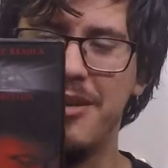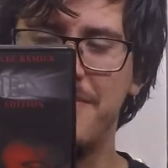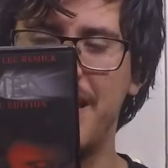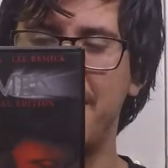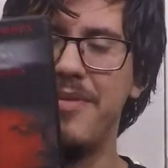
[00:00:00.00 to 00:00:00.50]

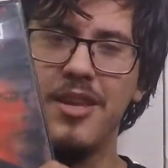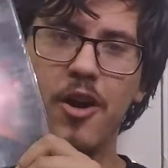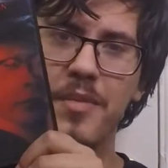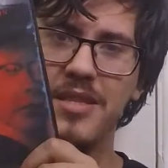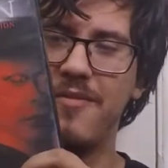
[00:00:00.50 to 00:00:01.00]
But, yeah,
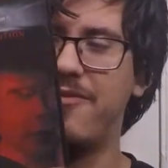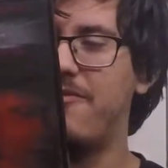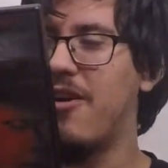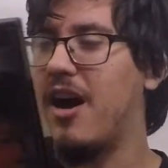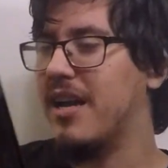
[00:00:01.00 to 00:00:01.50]
The Omen's
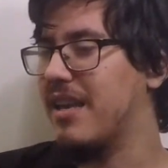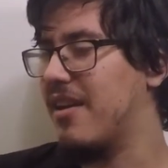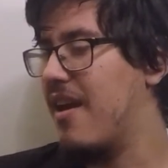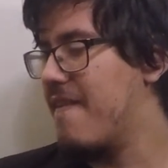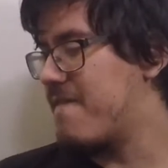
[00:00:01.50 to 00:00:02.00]

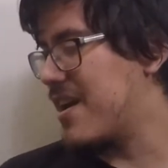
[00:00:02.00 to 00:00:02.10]
fucking